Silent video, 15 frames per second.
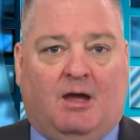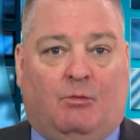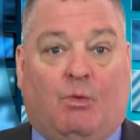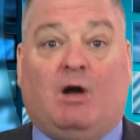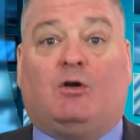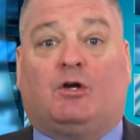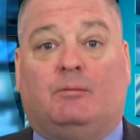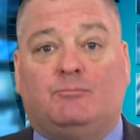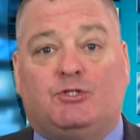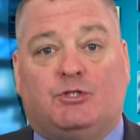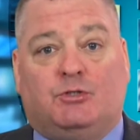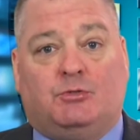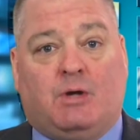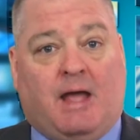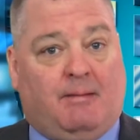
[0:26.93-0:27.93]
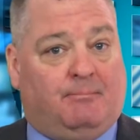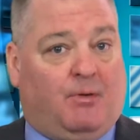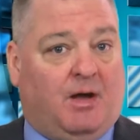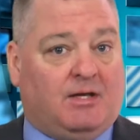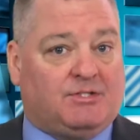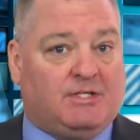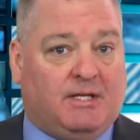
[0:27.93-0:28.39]
Welcome to
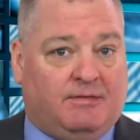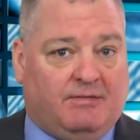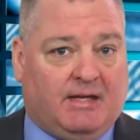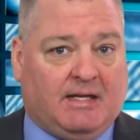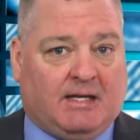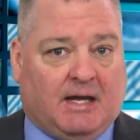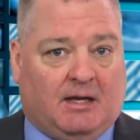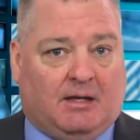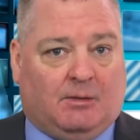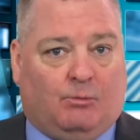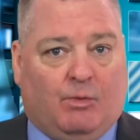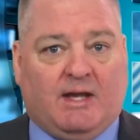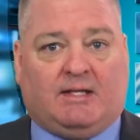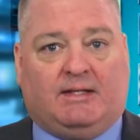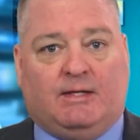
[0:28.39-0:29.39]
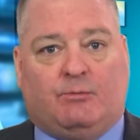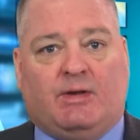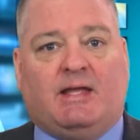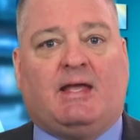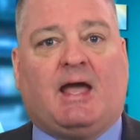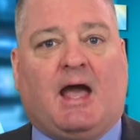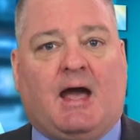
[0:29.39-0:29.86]
MBOT TV, a weekly
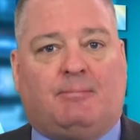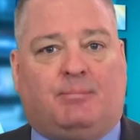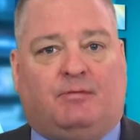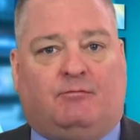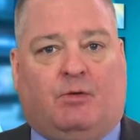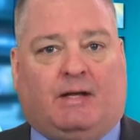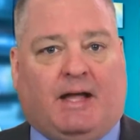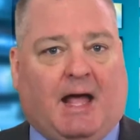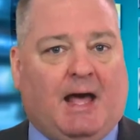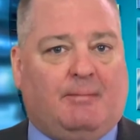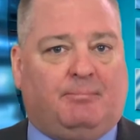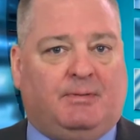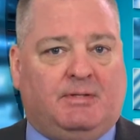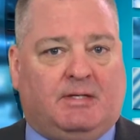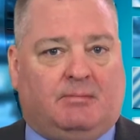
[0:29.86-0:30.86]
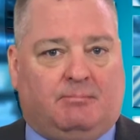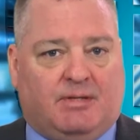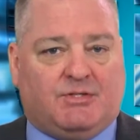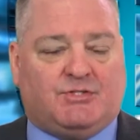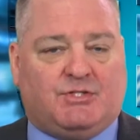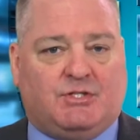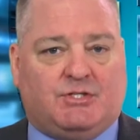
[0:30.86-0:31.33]
recap of what happened in
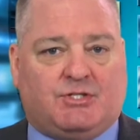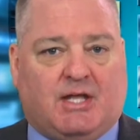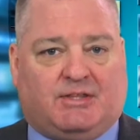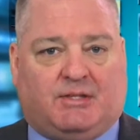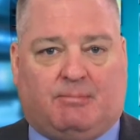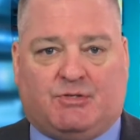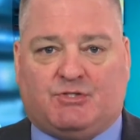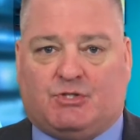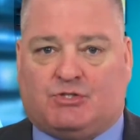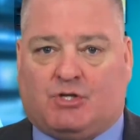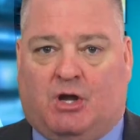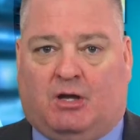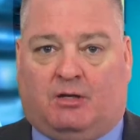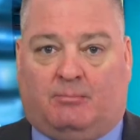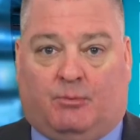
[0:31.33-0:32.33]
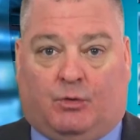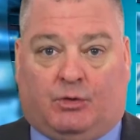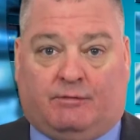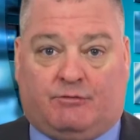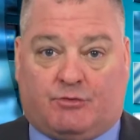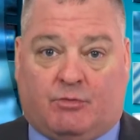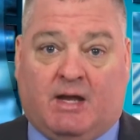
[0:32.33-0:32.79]
business at the Mississauga
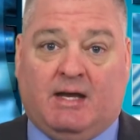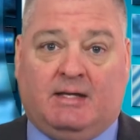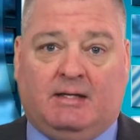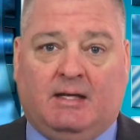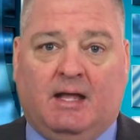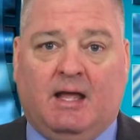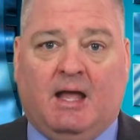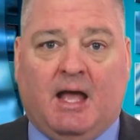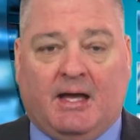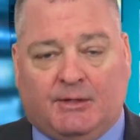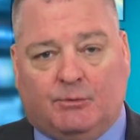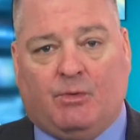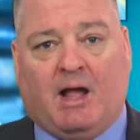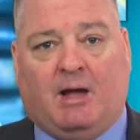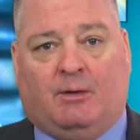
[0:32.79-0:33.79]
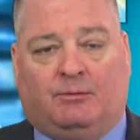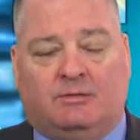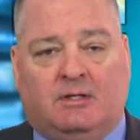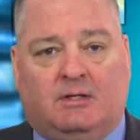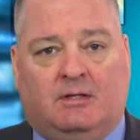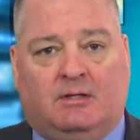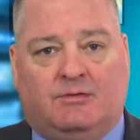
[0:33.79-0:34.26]
Board of Trade and around
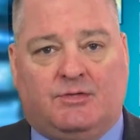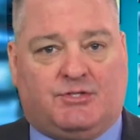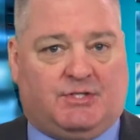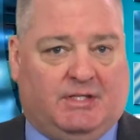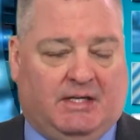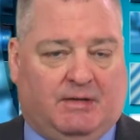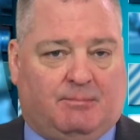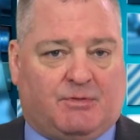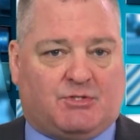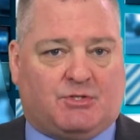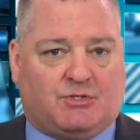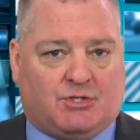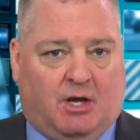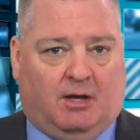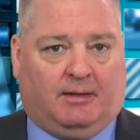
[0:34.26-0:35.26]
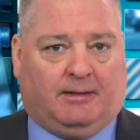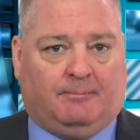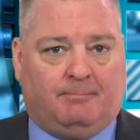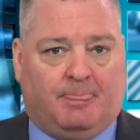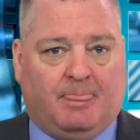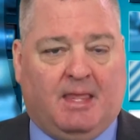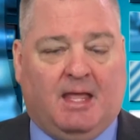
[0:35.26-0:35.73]
the city of Mississauga.
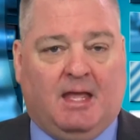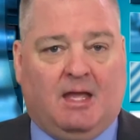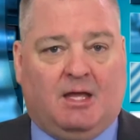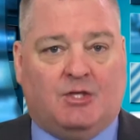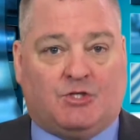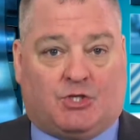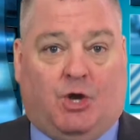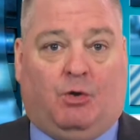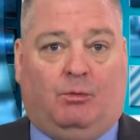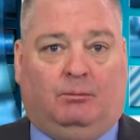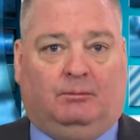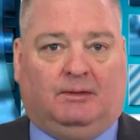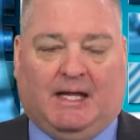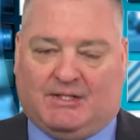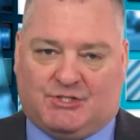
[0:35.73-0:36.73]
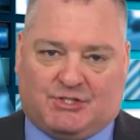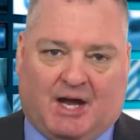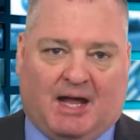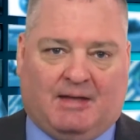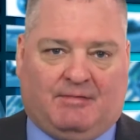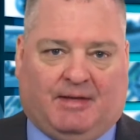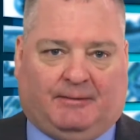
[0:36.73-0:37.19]
So let's
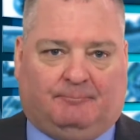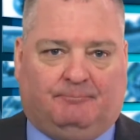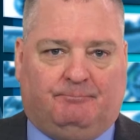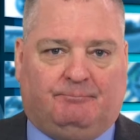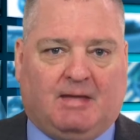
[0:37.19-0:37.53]
dive in.